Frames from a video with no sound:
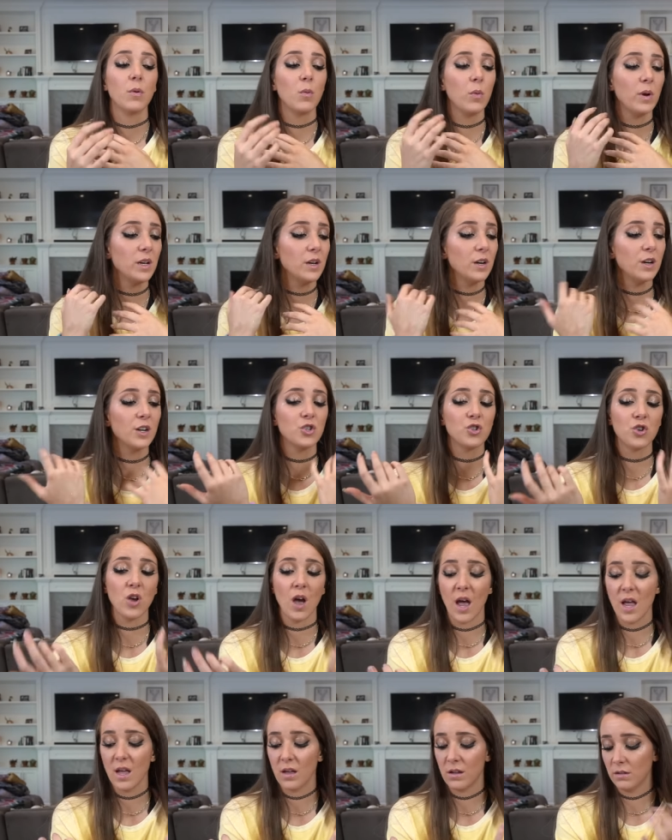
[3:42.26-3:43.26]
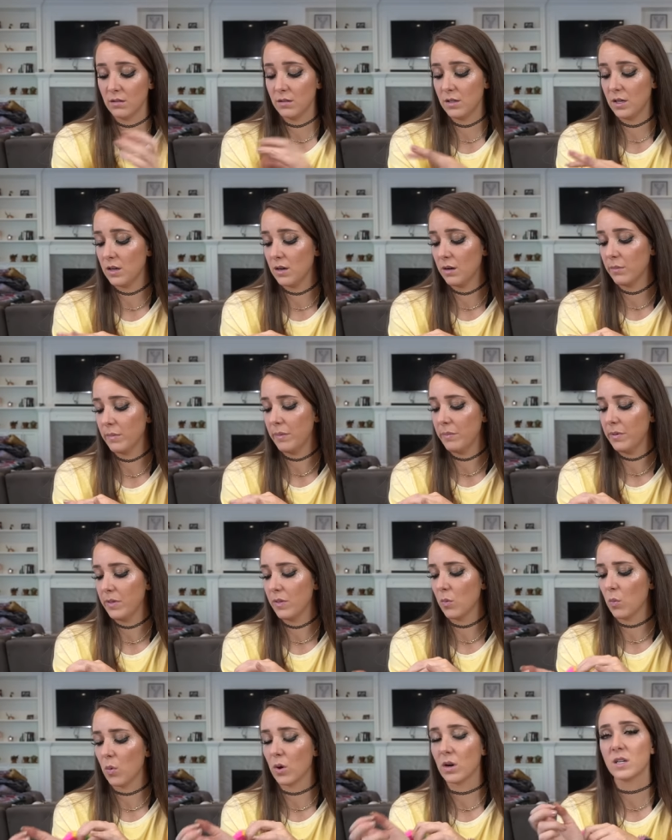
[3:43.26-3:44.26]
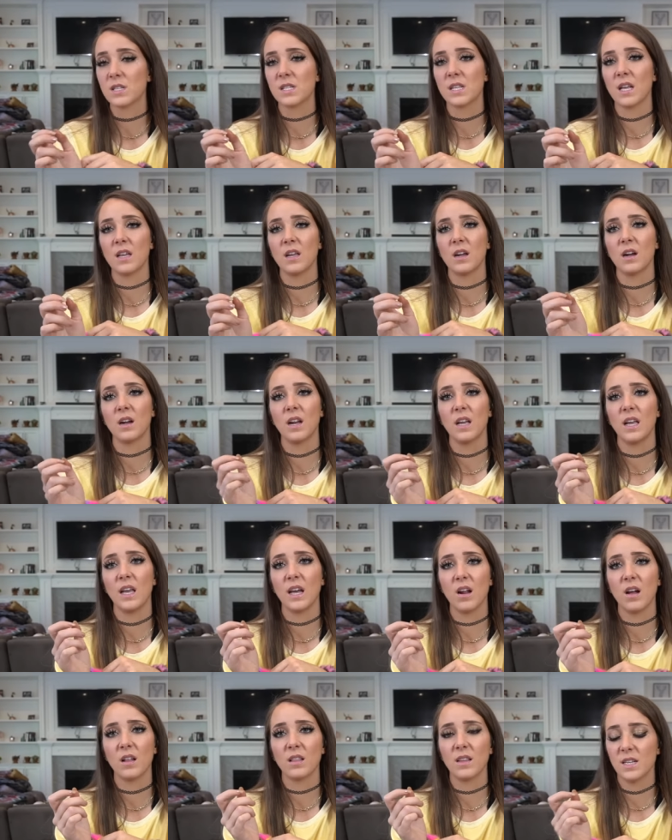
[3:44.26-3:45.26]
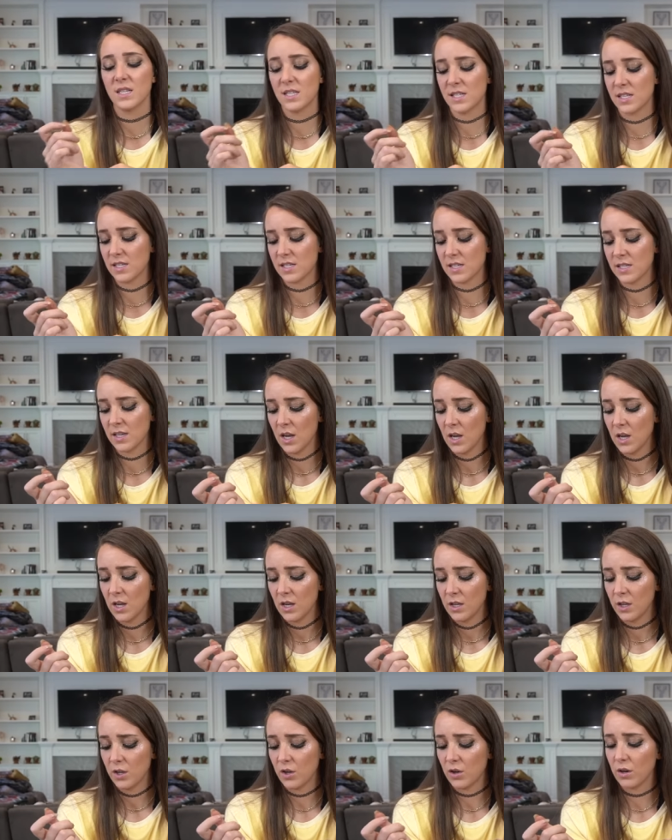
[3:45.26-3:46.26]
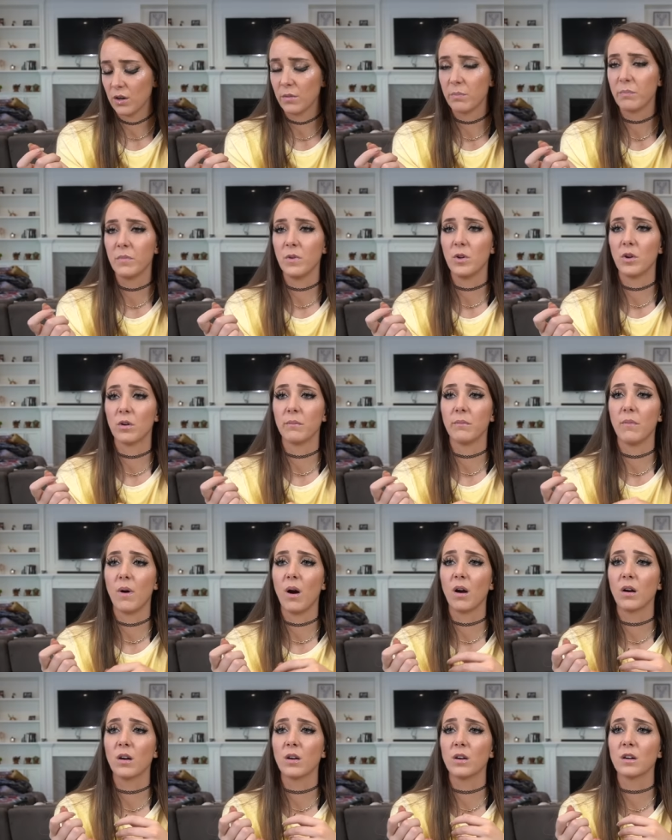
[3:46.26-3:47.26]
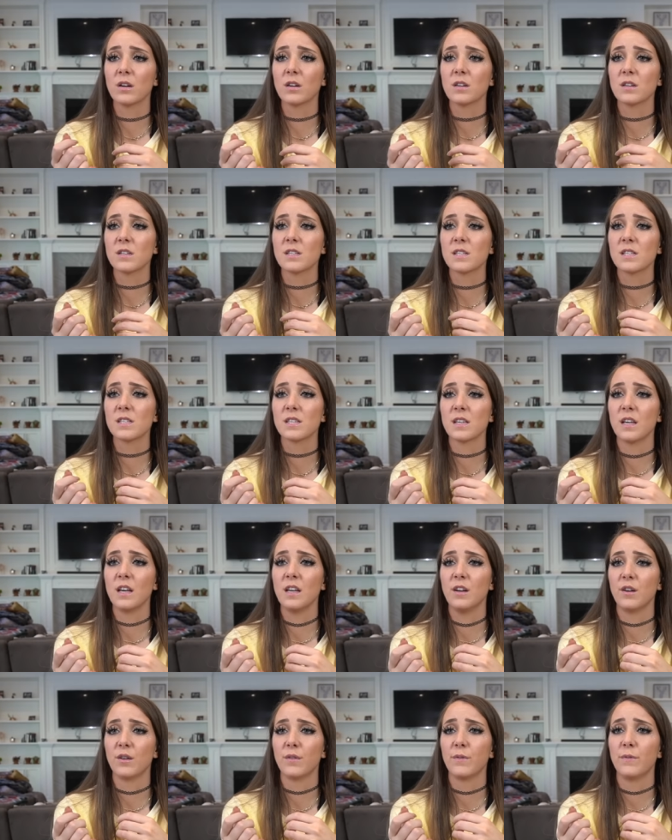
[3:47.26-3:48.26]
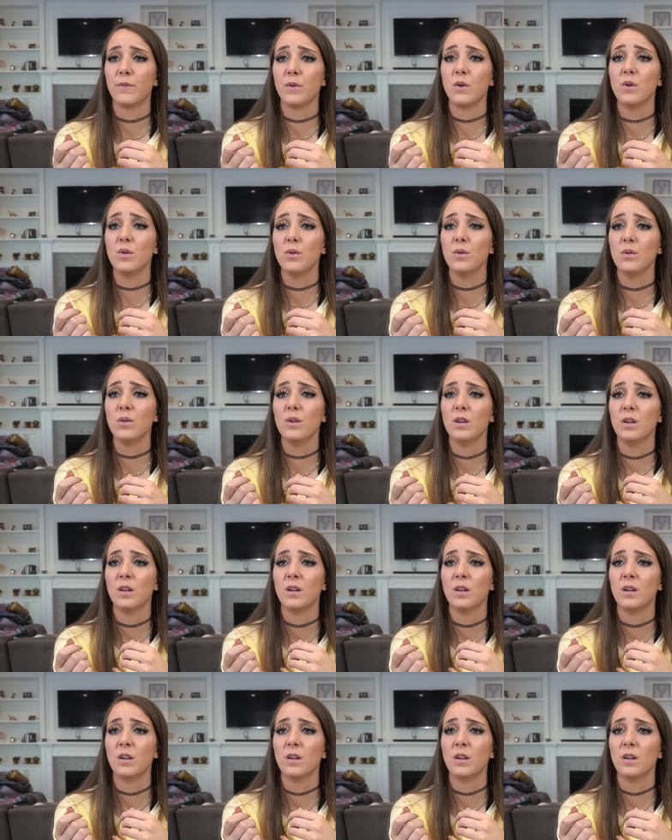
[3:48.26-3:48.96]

But when you're a child, you know, maybe the worst thing you're gonna get on this is your markers and your food.